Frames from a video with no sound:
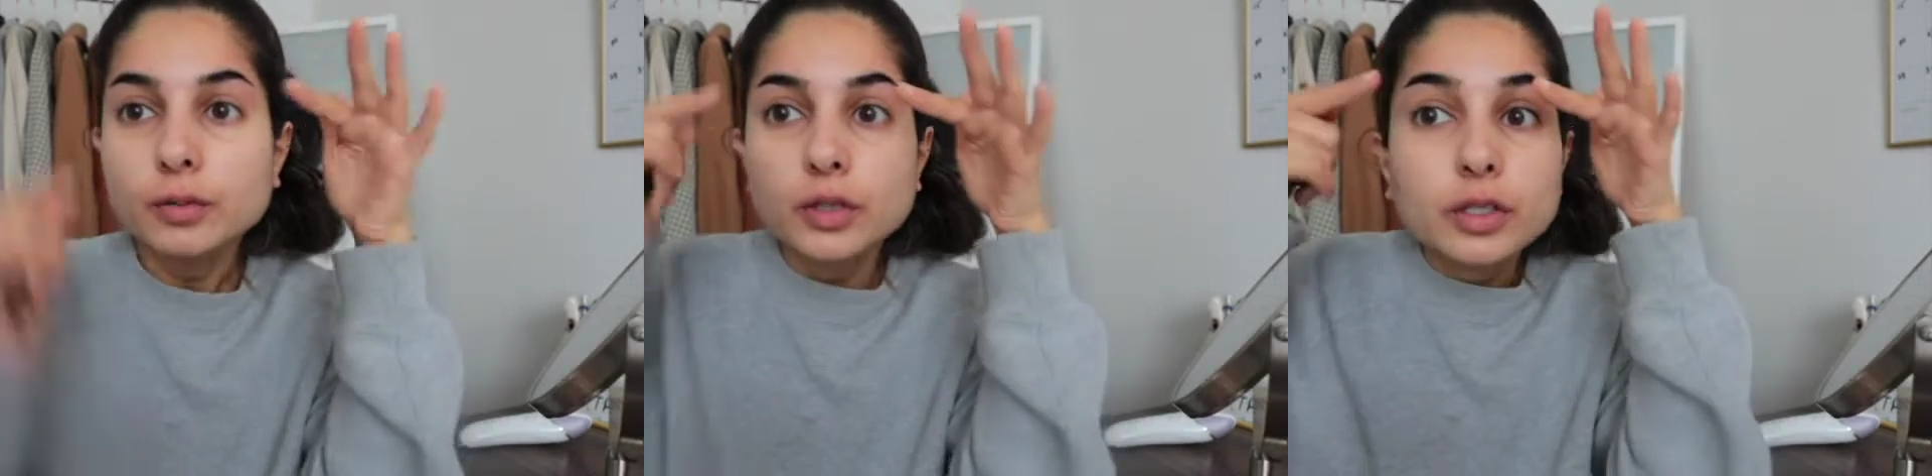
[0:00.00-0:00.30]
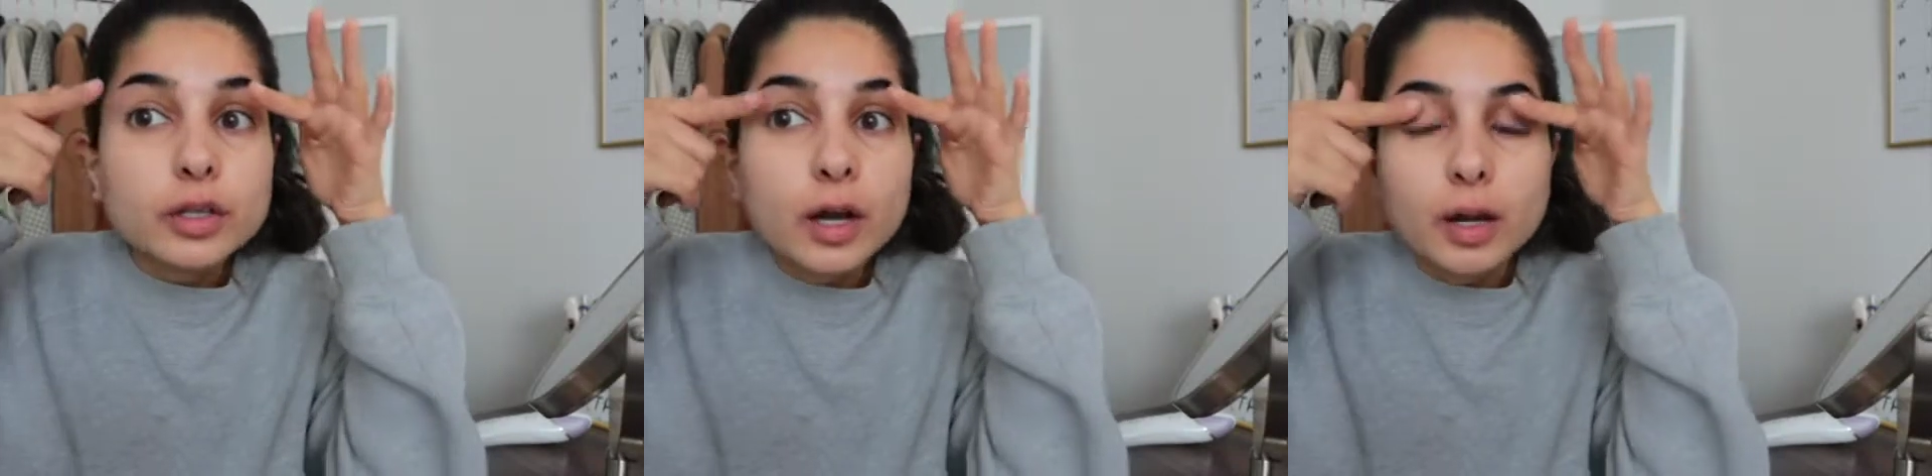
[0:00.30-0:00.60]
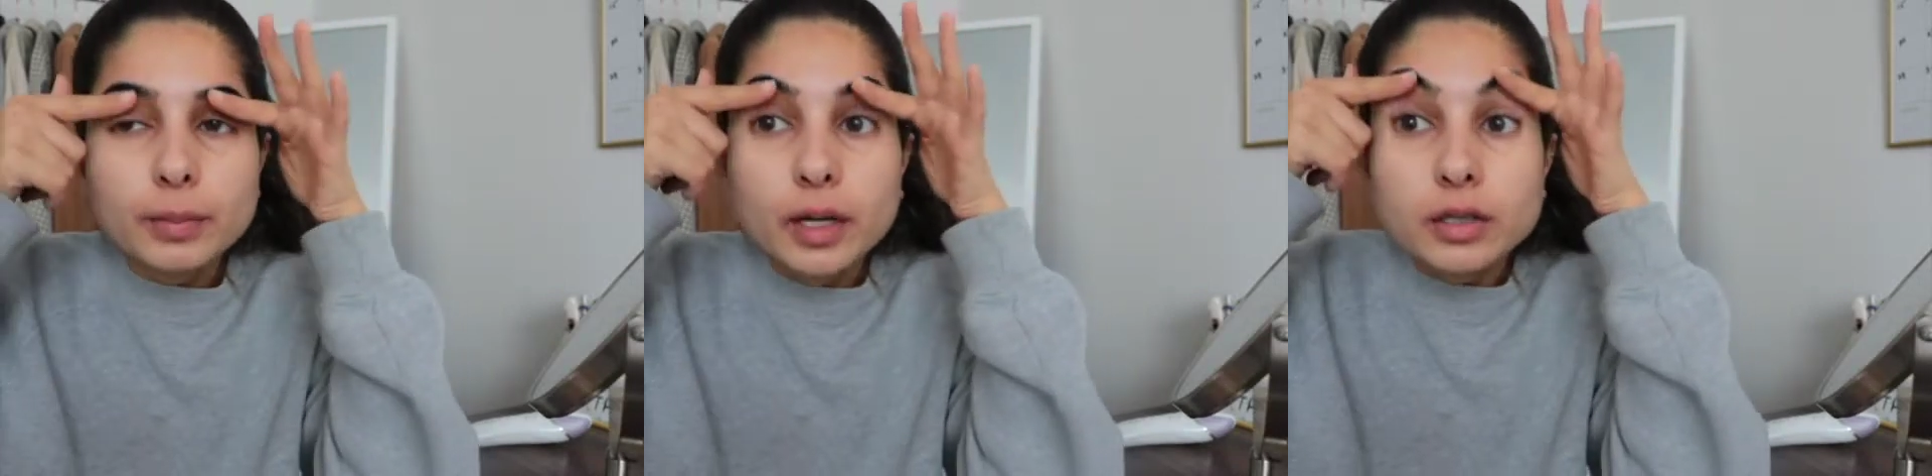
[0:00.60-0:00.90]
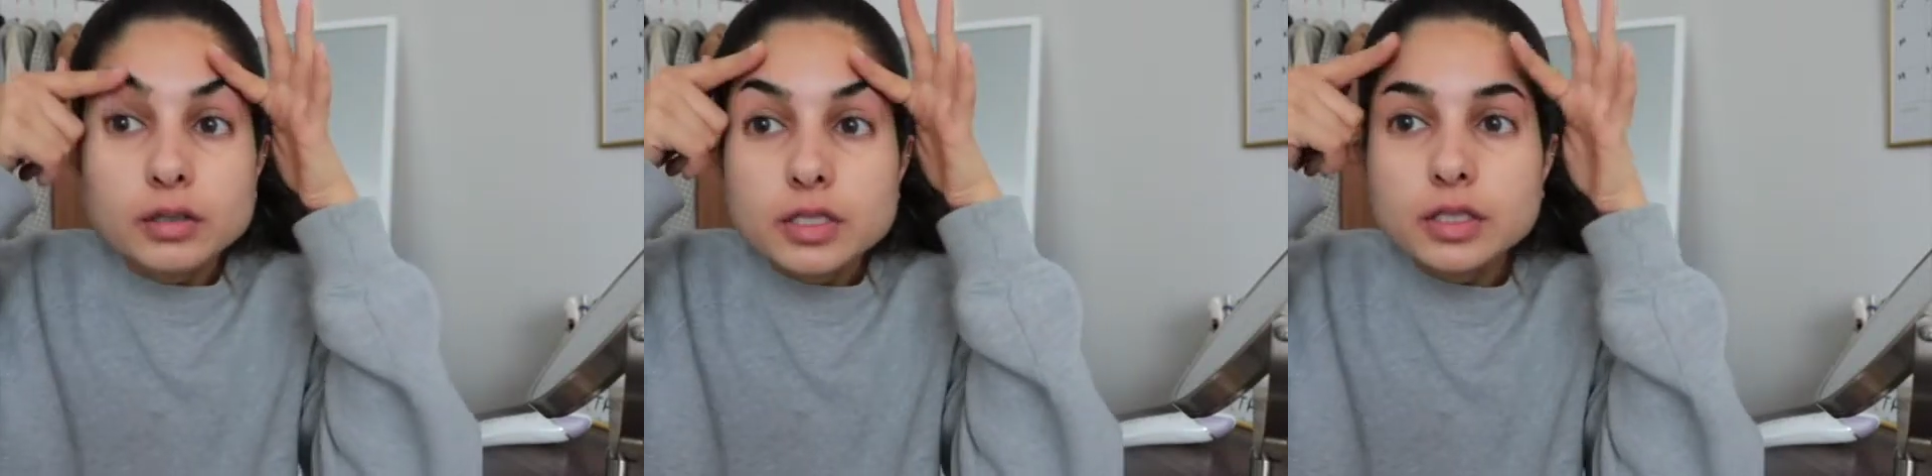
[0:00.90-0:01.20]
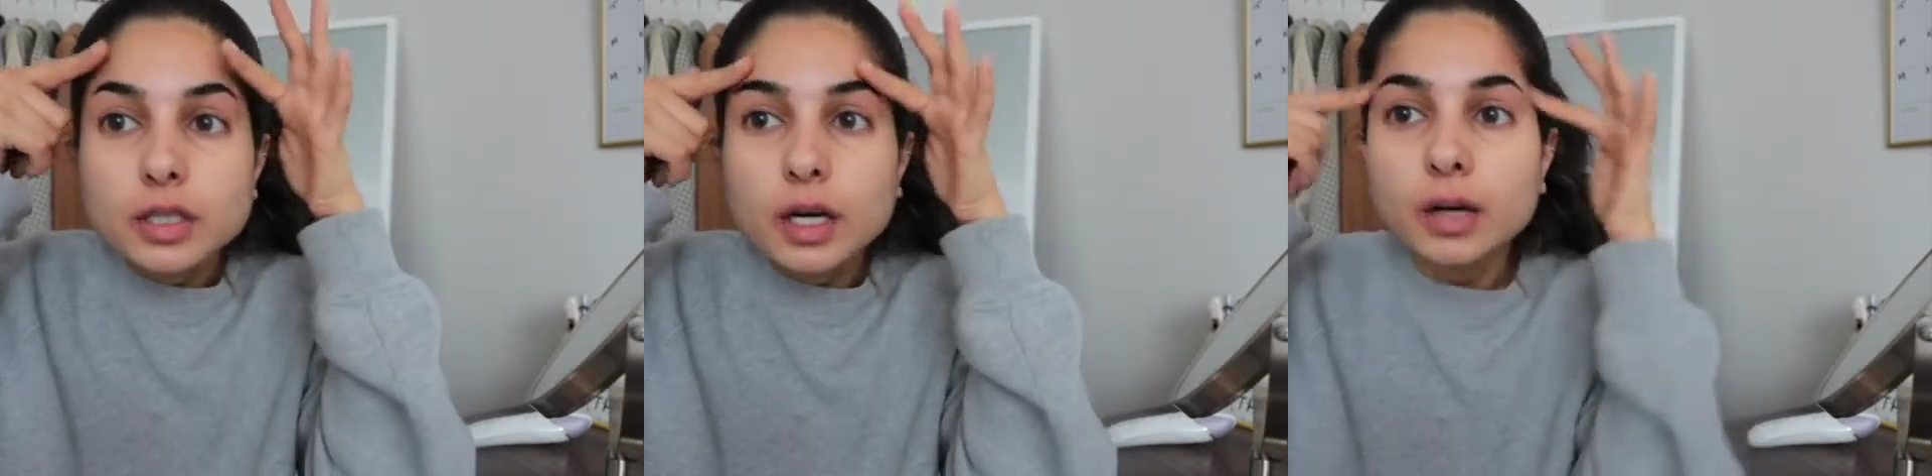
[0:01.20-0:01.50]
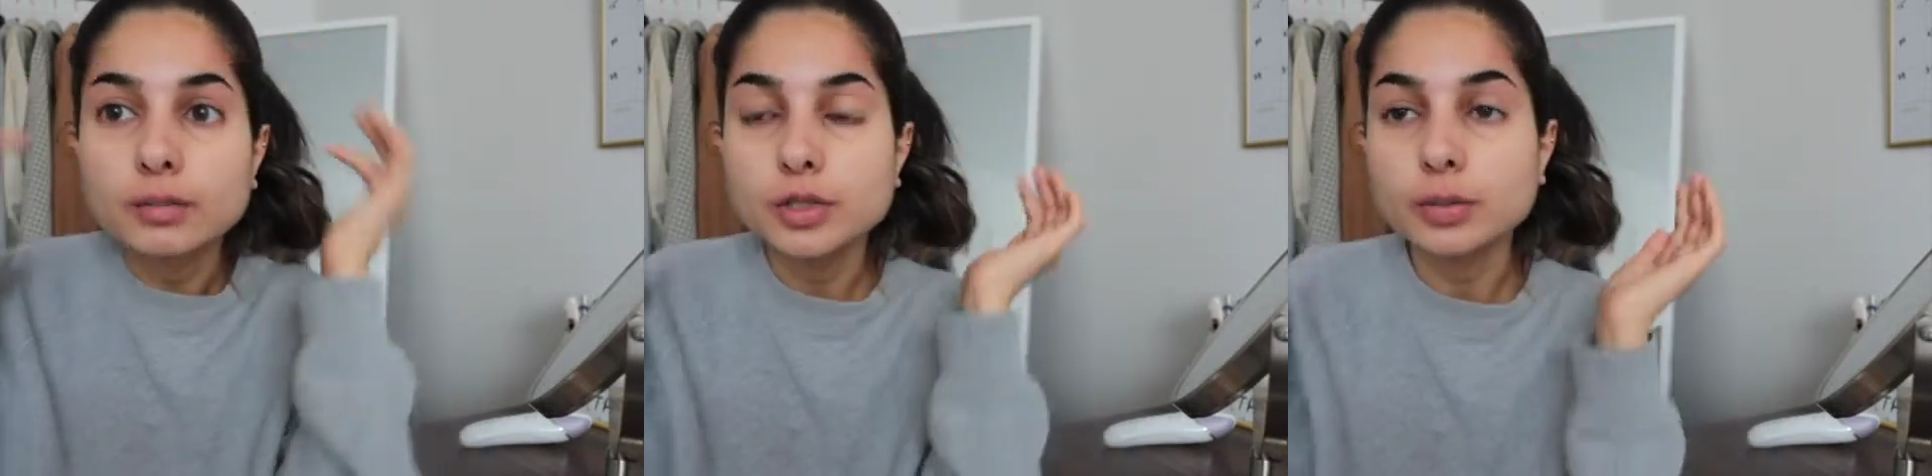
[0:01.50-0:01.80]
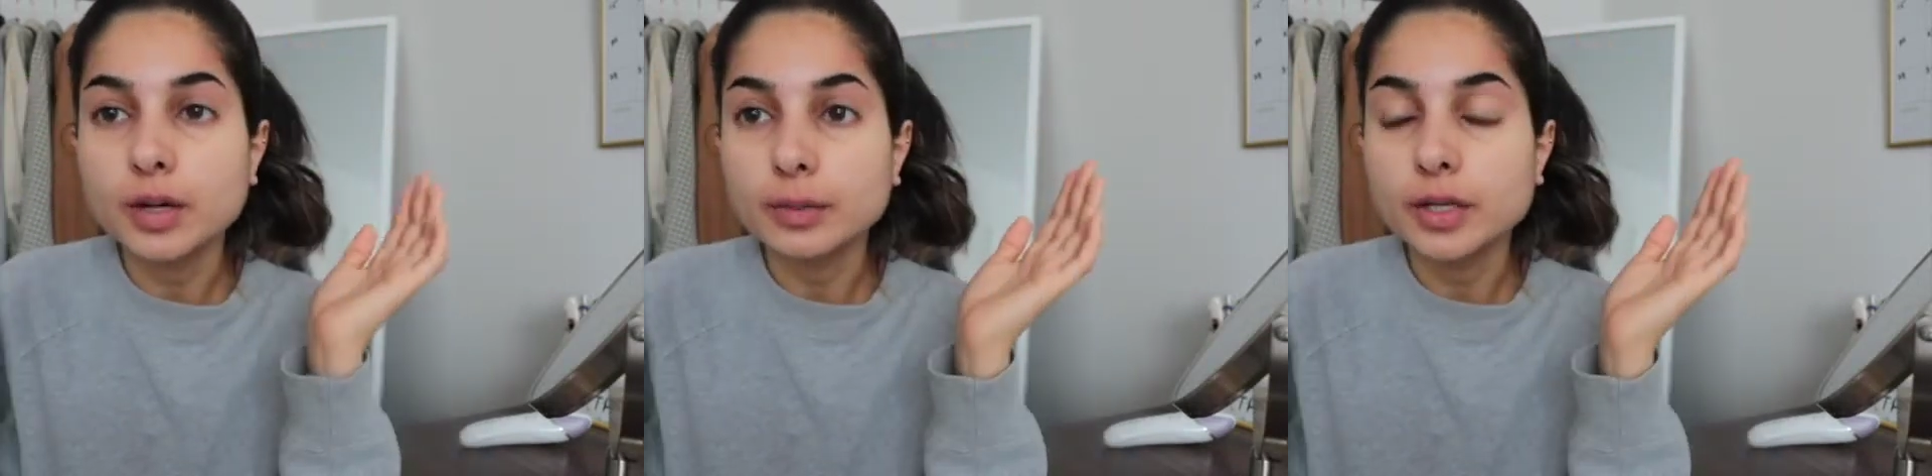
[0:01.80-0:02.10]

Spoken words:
with your eyebrows, you want to